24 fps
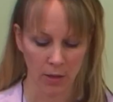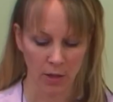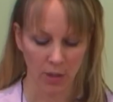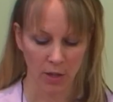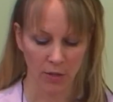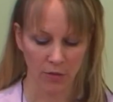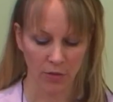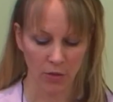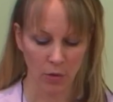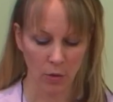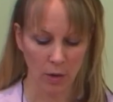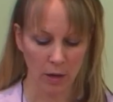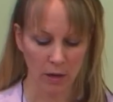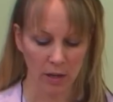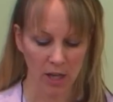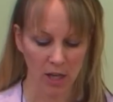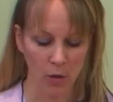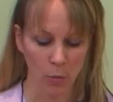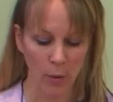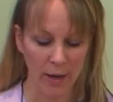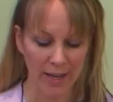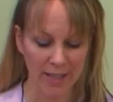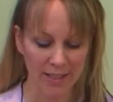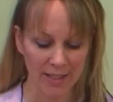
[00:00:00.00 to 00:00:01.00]
If you are
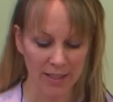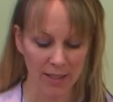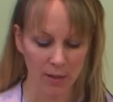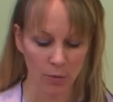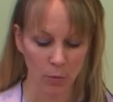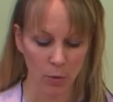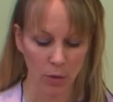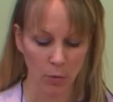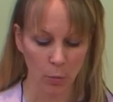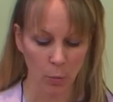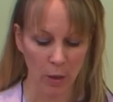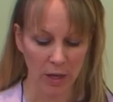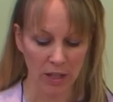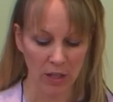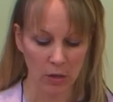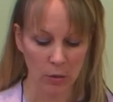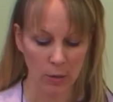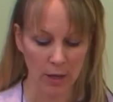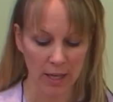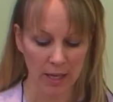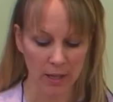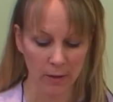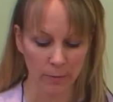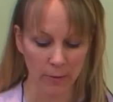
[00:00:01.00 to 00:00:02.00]
acquainted with what
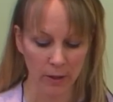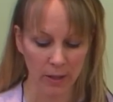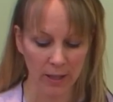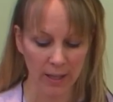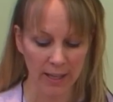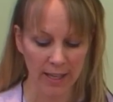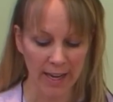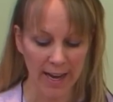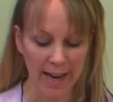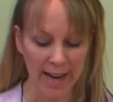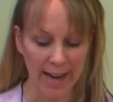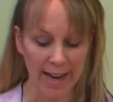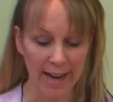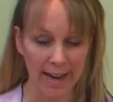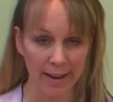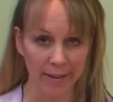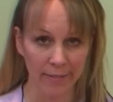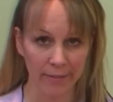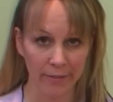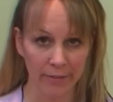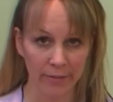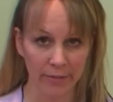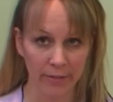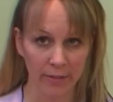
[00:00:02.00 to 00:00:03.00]
you inwardly
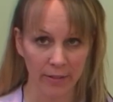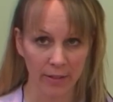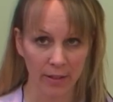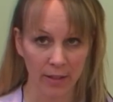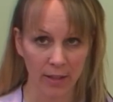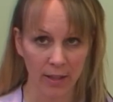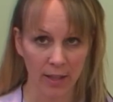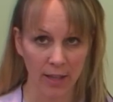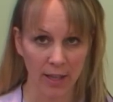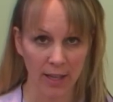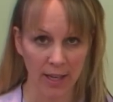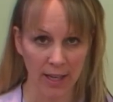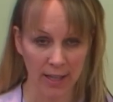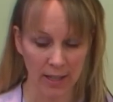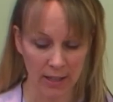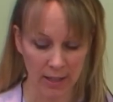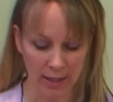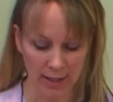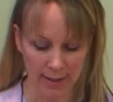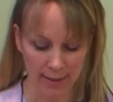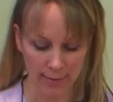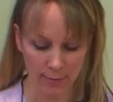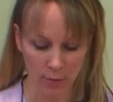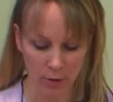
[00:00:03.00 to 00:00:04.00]
have and
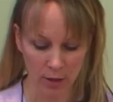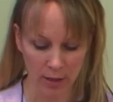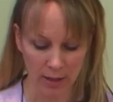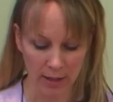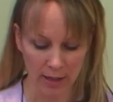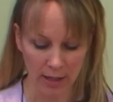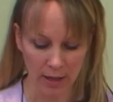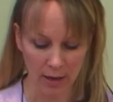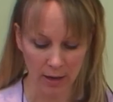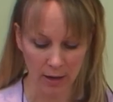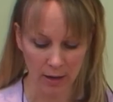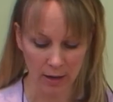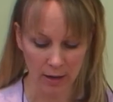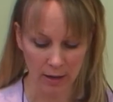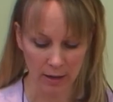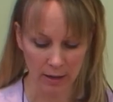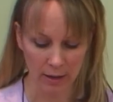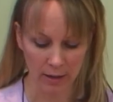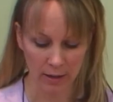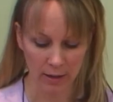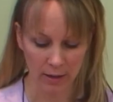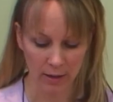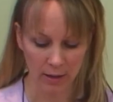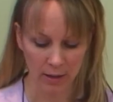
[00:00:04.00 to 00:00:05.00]
inwardly
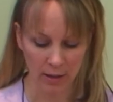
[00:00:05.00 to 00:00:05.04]
are,